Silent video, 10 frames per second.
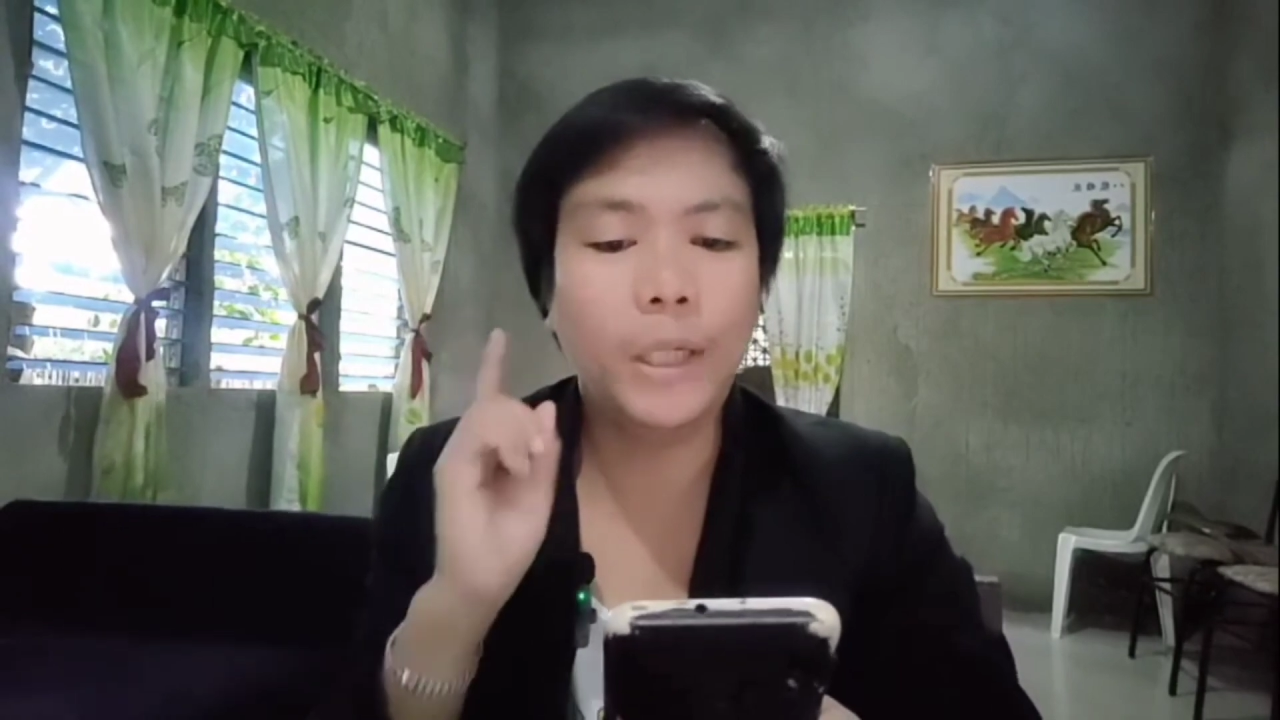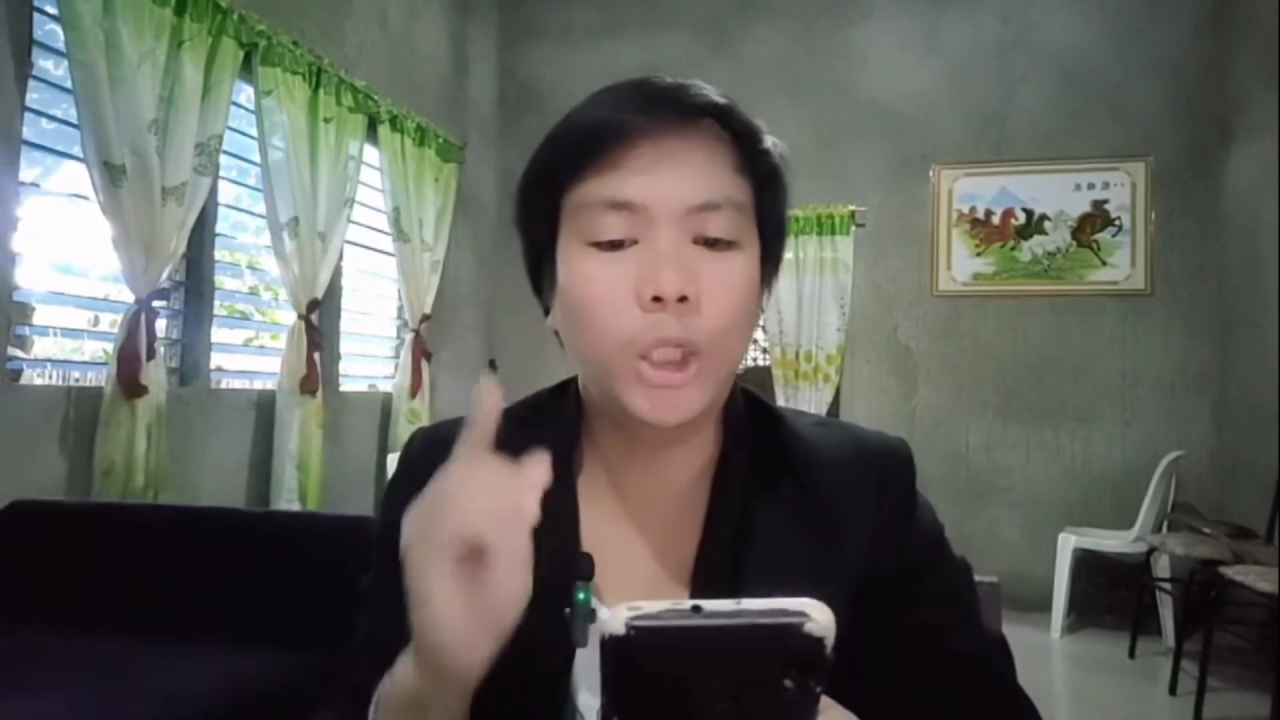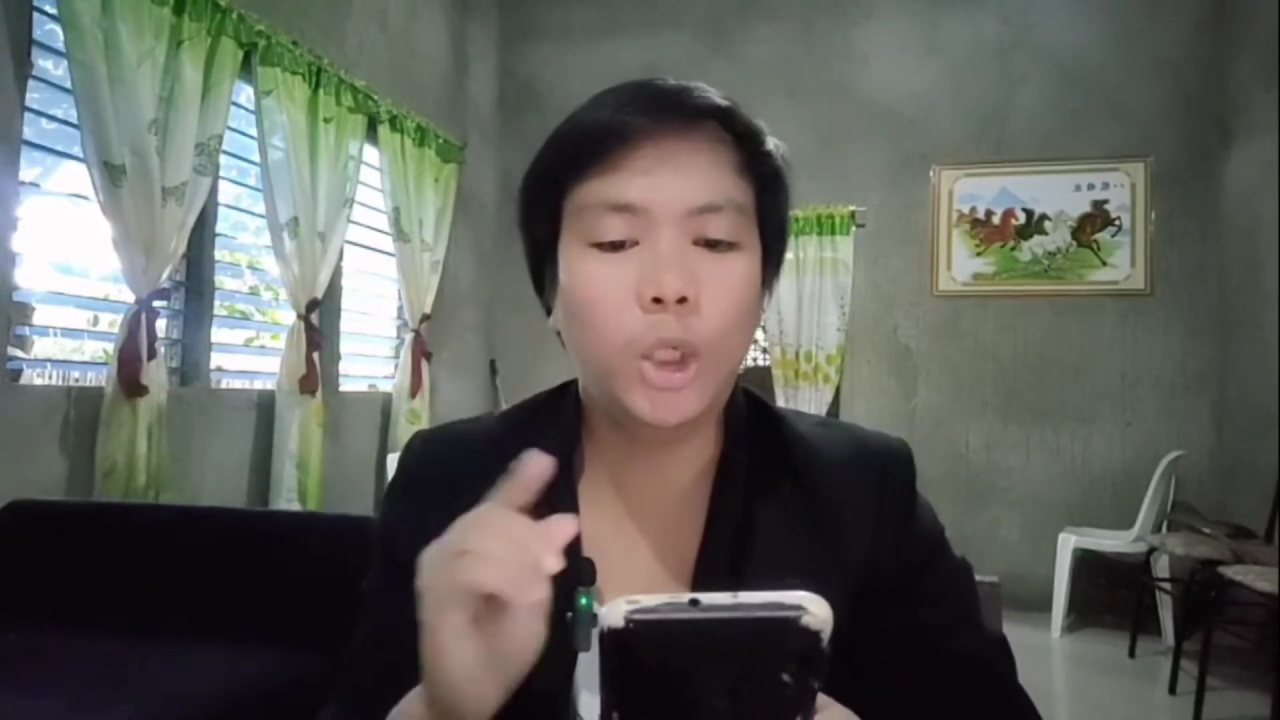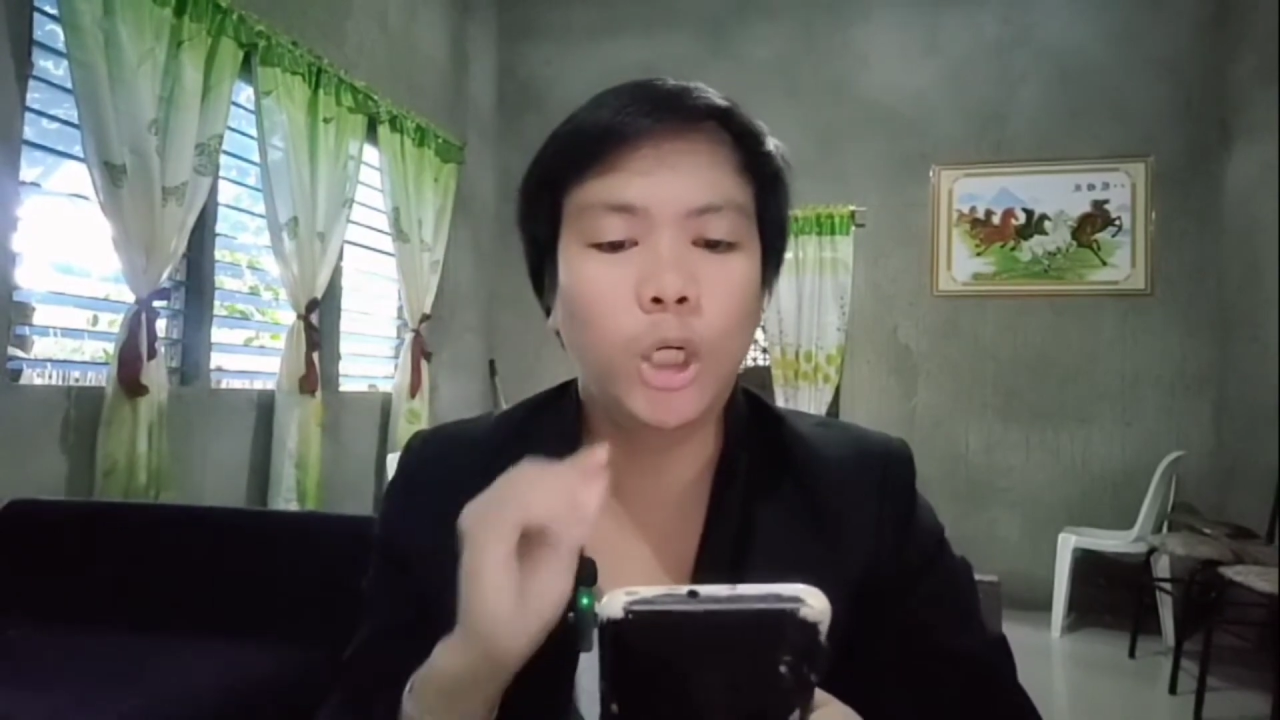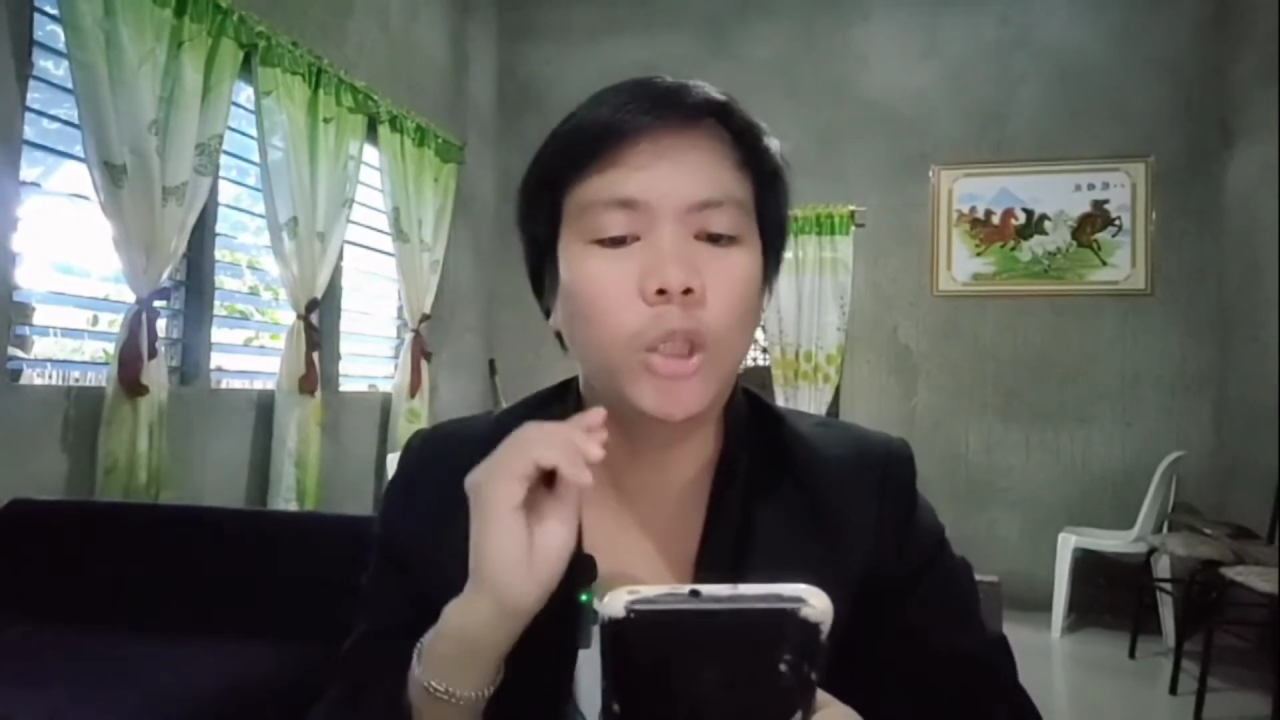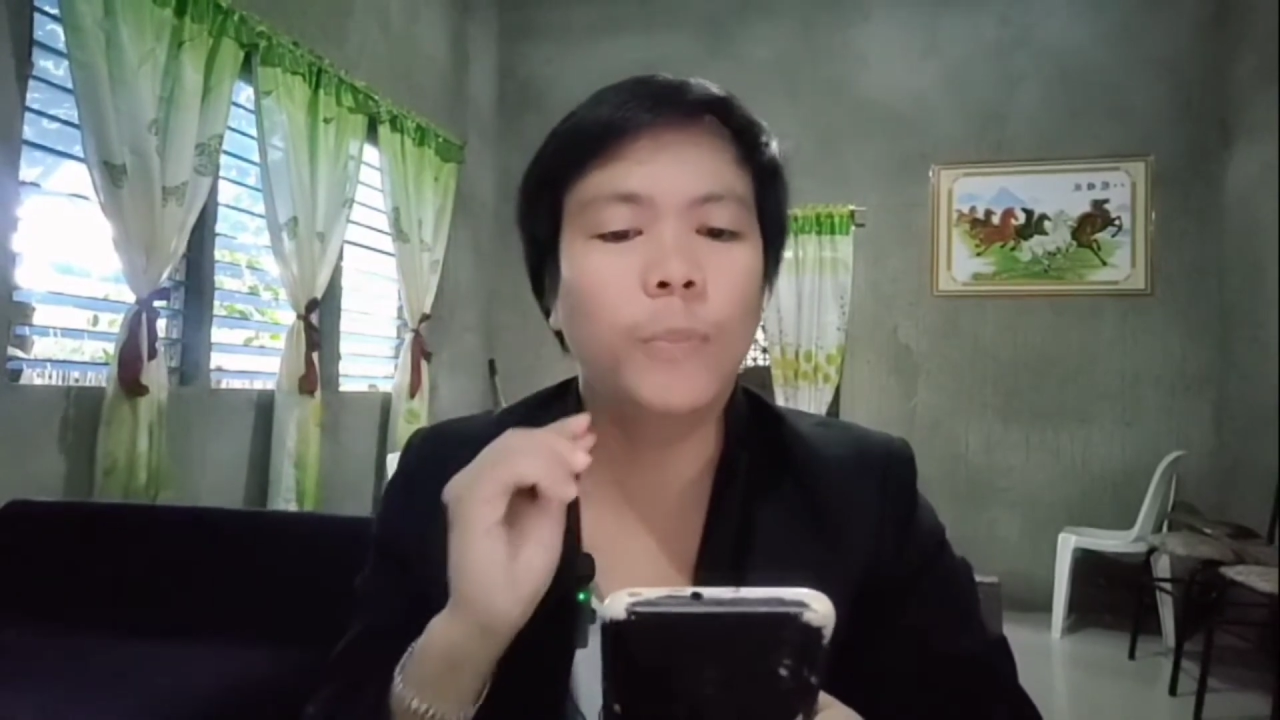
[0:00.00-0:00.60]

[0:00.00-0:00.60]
be sure